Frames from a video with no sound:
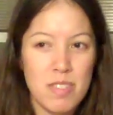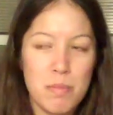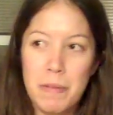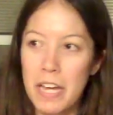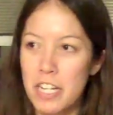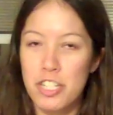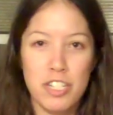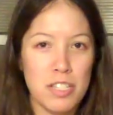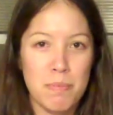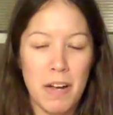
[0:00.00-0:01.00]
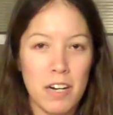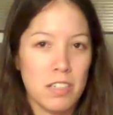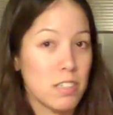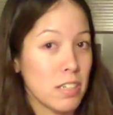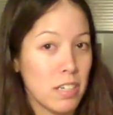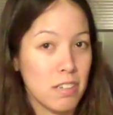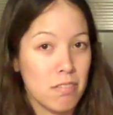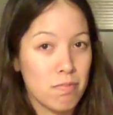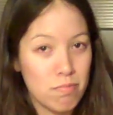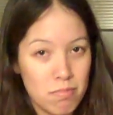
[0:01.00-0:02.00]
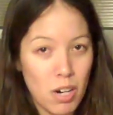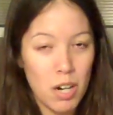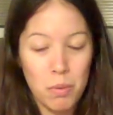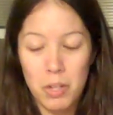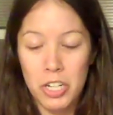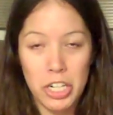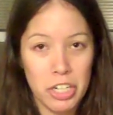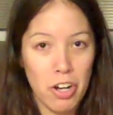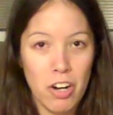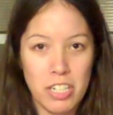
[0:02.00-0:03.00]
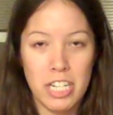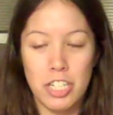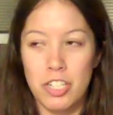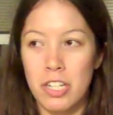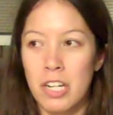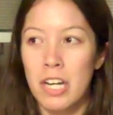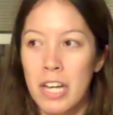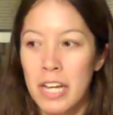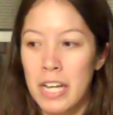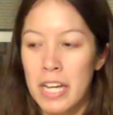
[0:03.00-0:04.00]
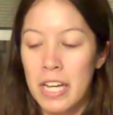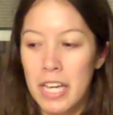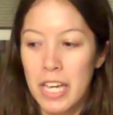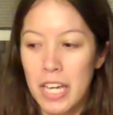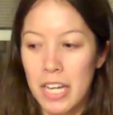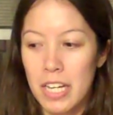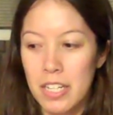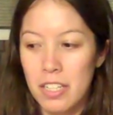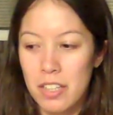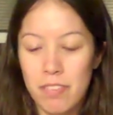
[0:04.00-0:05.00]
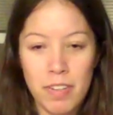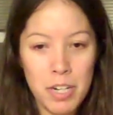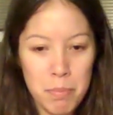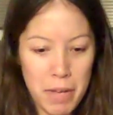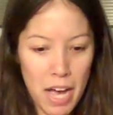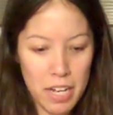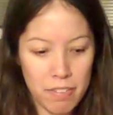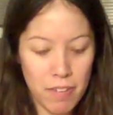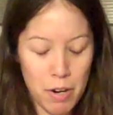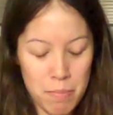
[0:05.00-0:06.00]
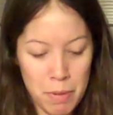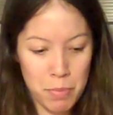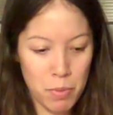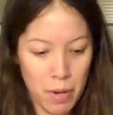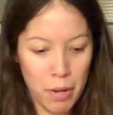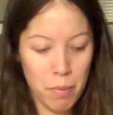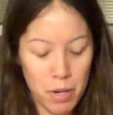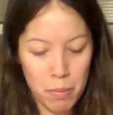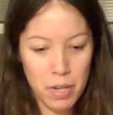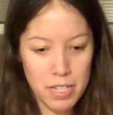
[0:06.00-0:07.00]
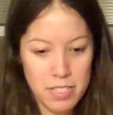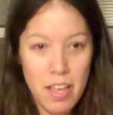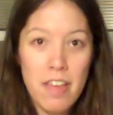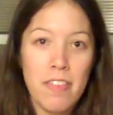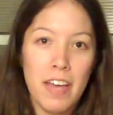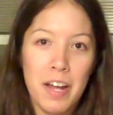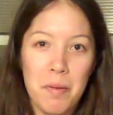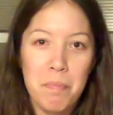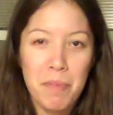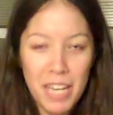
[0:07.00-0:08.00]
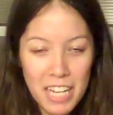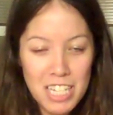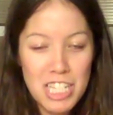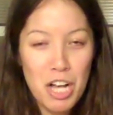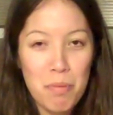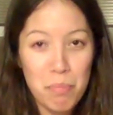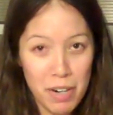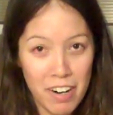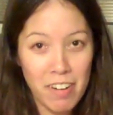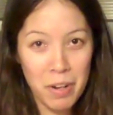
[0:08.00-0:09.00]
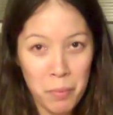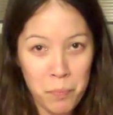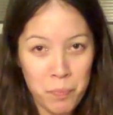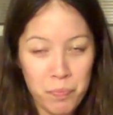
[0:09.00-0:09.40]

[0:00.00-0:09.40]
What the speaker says: Spanish inspired looking artwork and architecture. And in the very back, if I remember right where it was, they had a big sombrero.